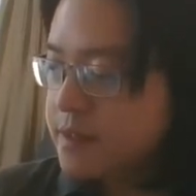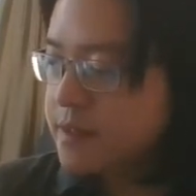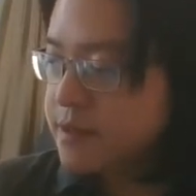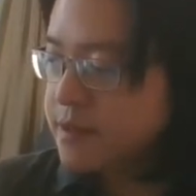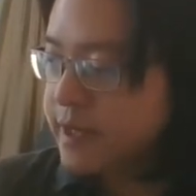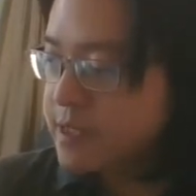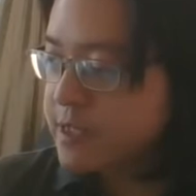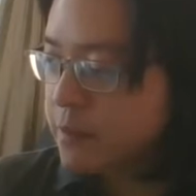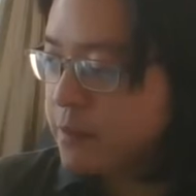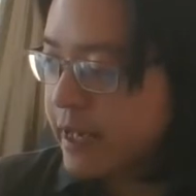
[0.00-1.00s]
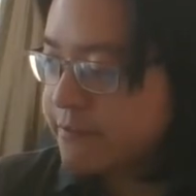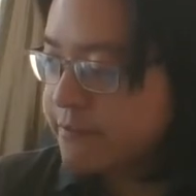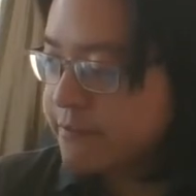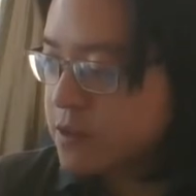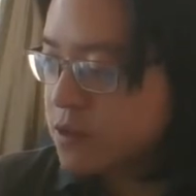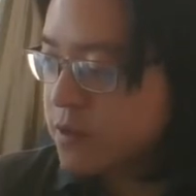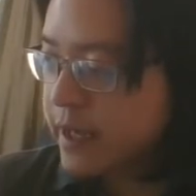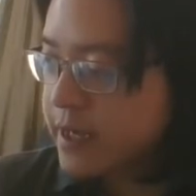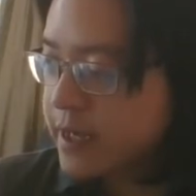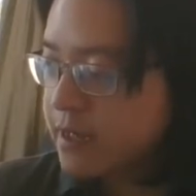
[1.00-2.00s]
case where we have the
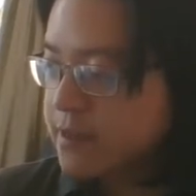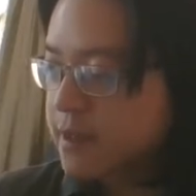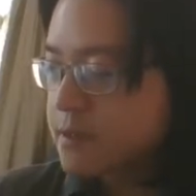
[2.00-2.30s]
Kronecker delta.